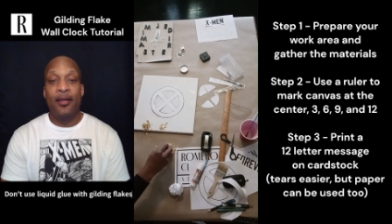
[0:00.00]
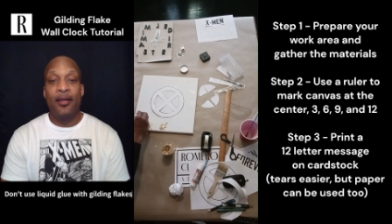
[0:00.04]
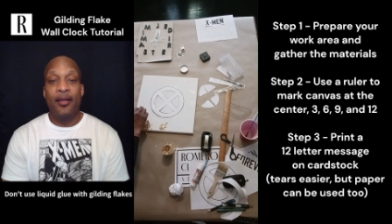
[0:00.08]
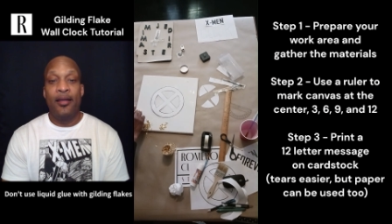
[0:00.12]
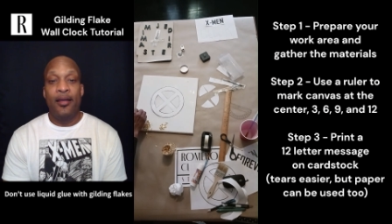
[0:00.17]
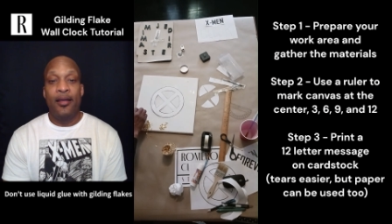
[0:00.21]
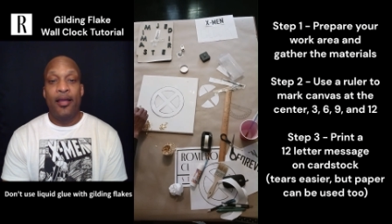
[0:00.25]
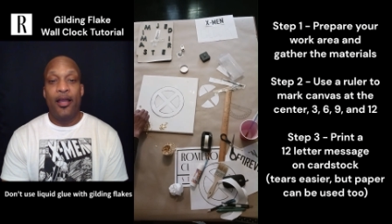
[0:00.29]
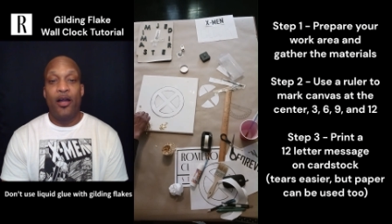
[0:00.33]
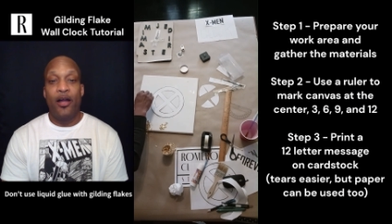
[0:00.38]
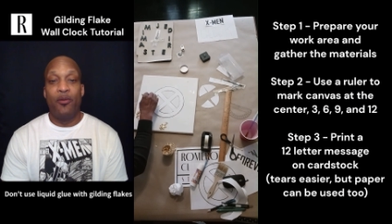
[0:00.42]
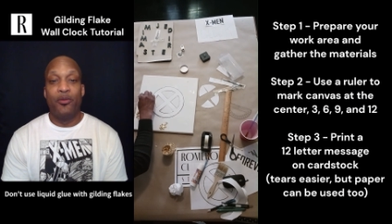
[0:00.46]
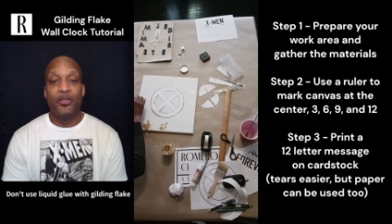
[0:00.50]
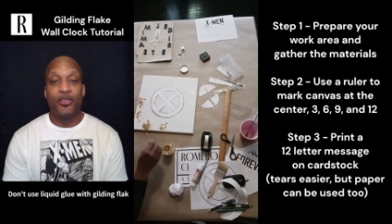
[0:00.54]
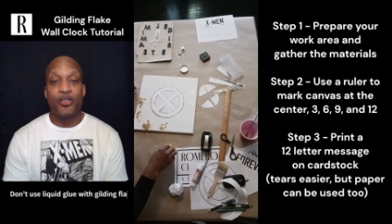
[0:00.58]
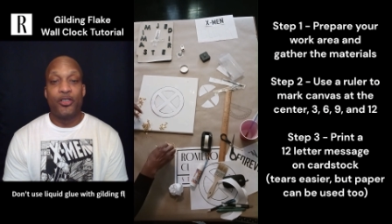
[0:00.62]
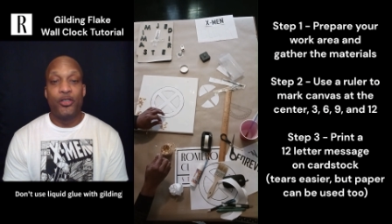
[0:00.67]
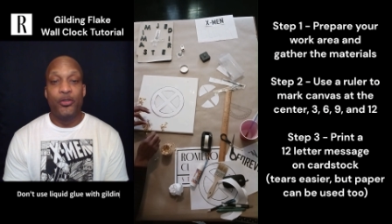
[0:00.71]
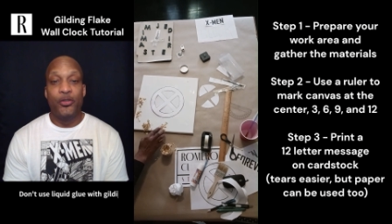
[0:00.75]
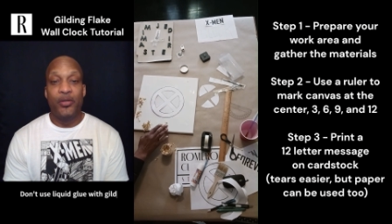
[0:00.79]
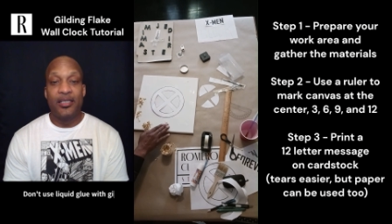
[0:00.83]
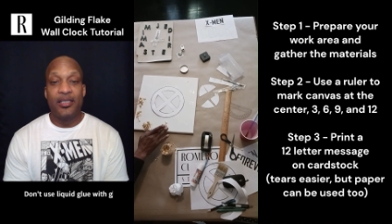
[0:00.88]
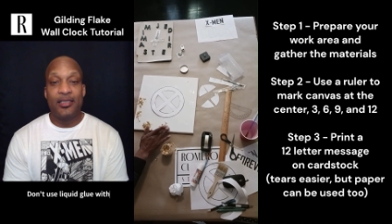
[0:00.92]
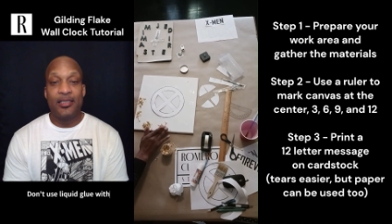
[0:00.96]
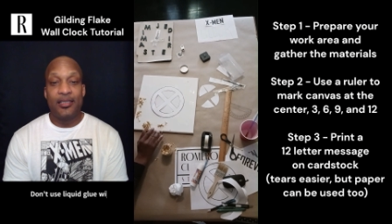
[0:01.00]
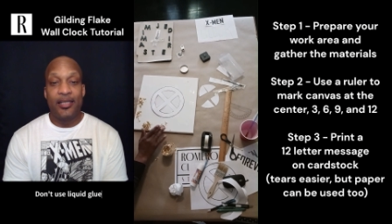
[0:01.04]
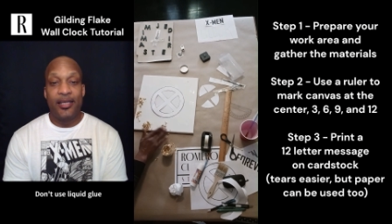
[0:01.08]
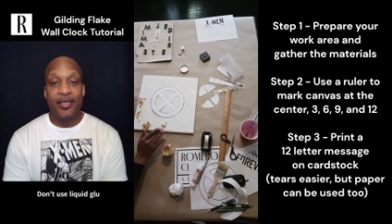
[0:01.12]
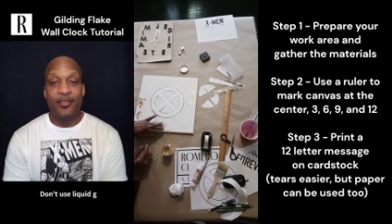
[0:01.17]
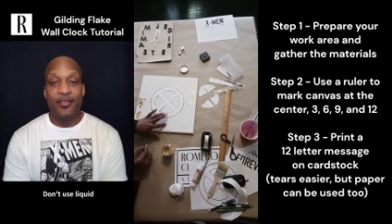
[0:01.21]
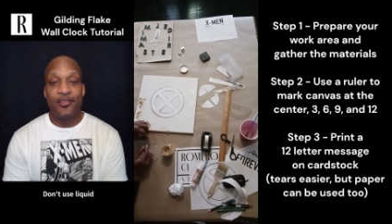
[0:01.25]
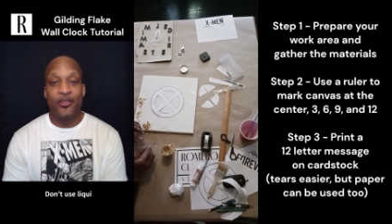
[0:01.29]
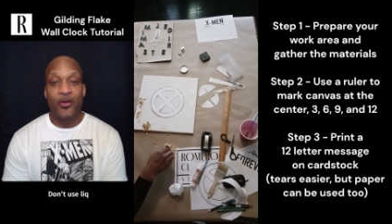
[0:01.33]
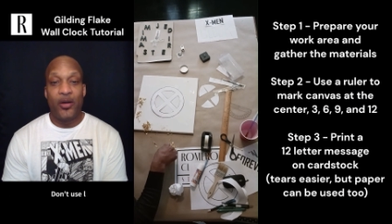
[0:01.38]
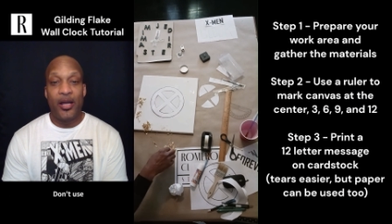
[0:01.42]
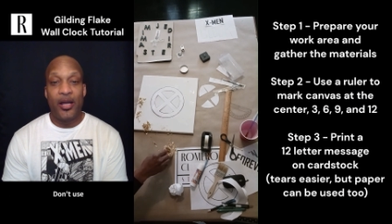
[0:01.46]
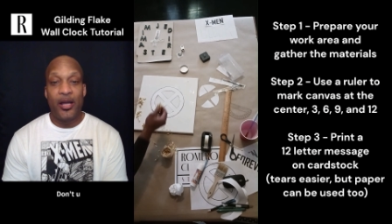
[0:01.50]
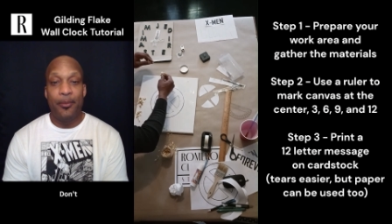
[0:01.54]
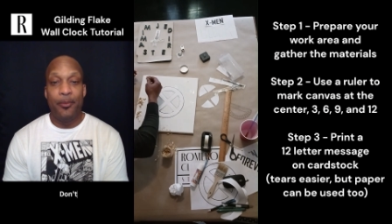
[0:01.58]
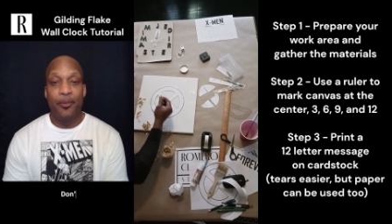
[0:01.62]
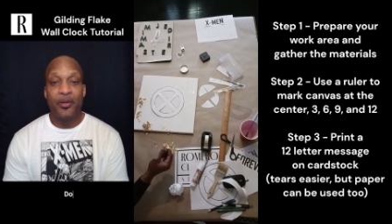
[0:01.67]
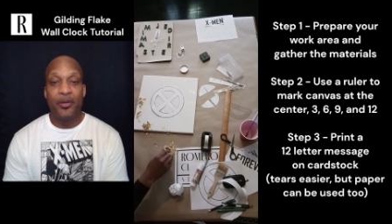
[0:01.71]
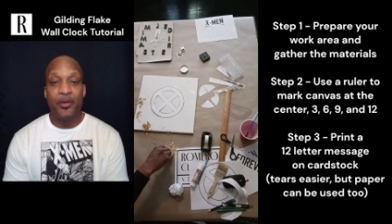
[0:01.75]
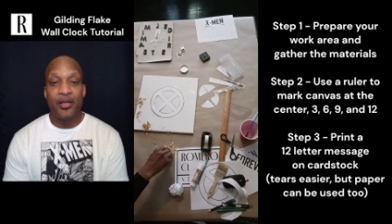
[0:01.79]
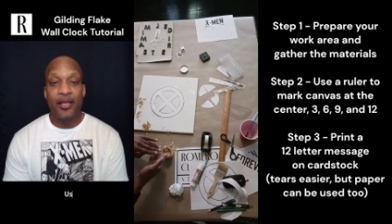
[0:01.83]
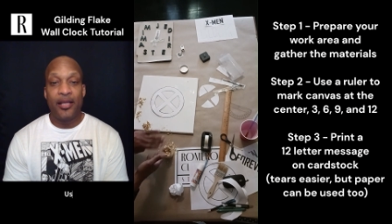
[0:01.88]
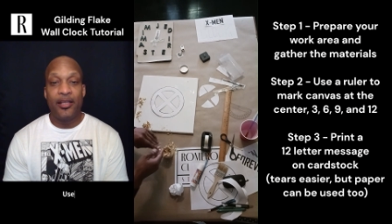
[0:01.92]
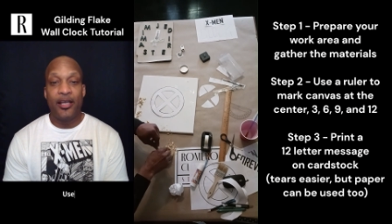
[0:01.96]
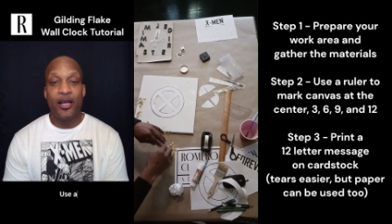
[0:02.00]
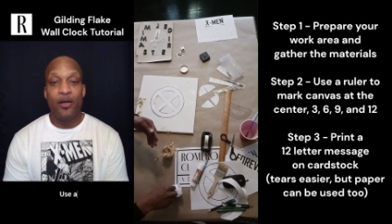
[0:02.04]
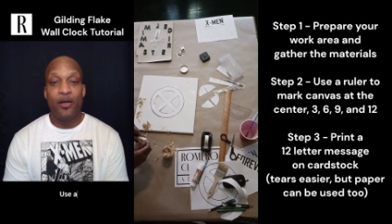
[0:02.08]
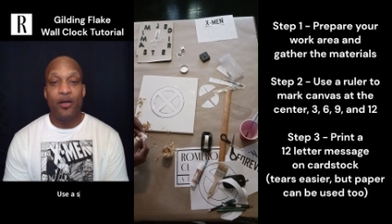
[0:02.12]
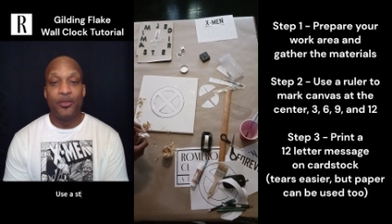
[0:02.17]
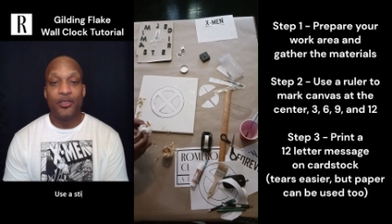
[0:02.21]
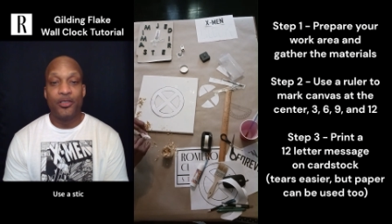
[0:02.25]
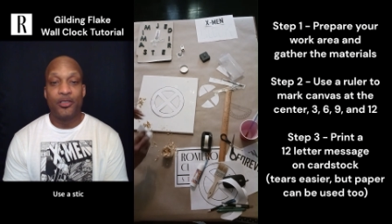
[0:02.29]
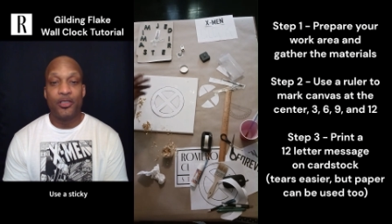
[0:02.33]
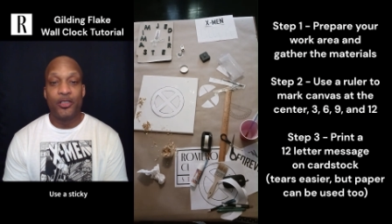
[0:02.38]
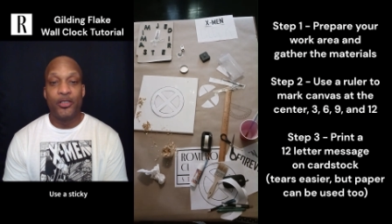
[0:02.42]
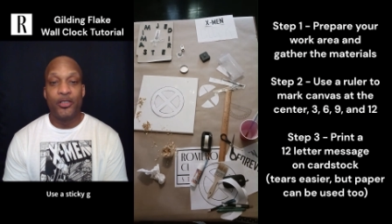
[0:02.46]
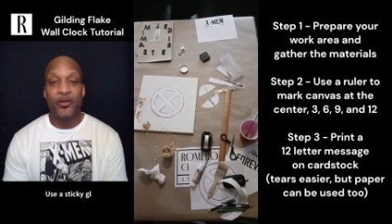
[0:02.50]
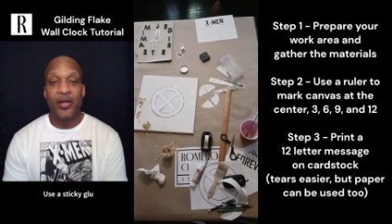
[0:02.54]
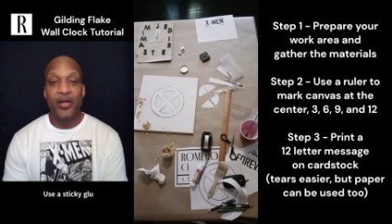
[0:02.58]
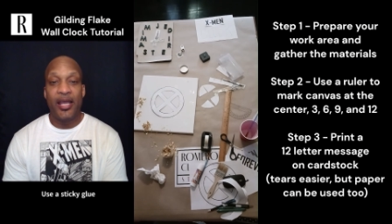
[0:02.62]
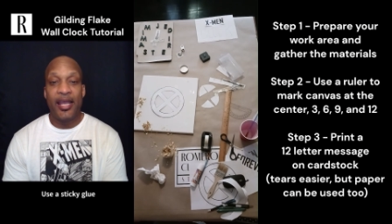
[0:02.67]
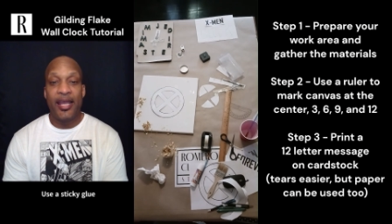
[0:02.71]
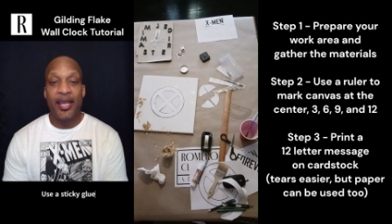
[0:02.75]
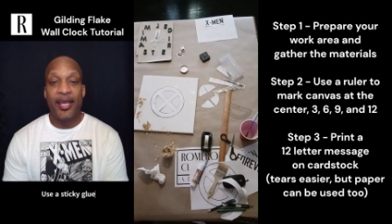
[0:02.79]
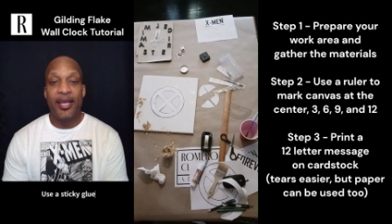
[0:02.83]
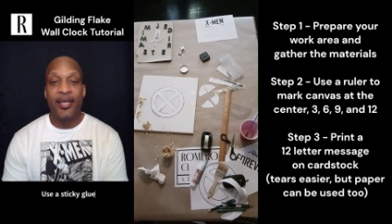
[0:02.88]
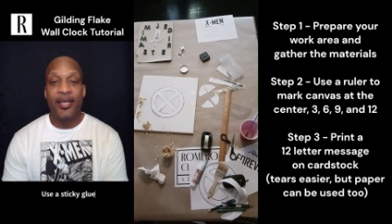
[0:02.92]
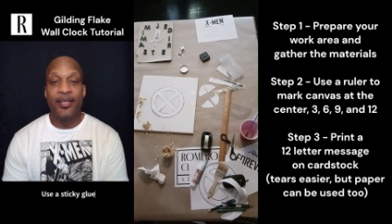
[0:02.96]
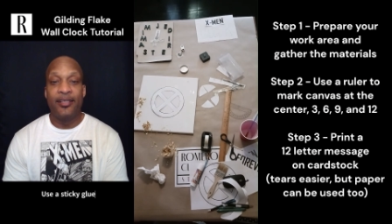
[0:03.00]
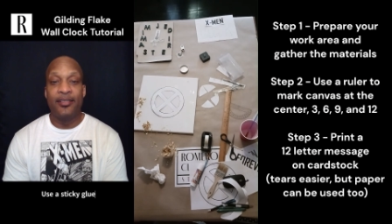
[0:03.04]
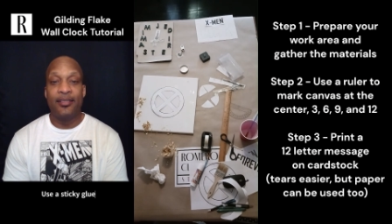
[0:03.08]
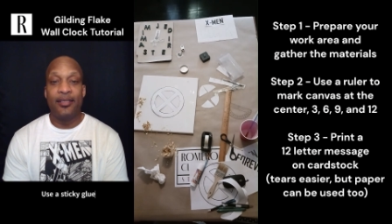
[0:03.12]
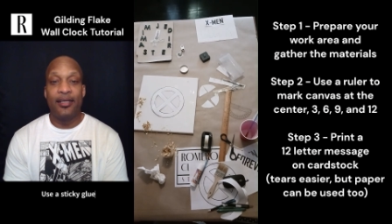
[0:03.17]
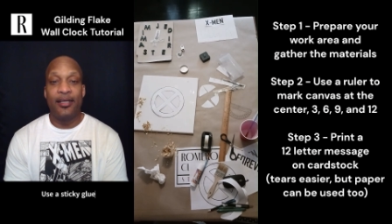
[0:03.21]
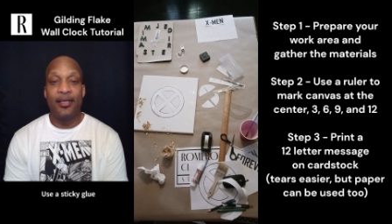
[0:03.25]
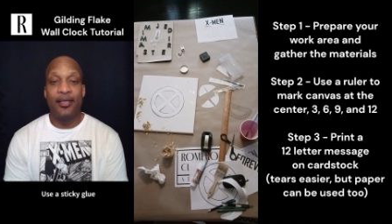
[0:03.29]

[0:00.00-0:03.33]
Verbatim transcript: Elmer's glue isn't it. So I put on the Elmer's glue, and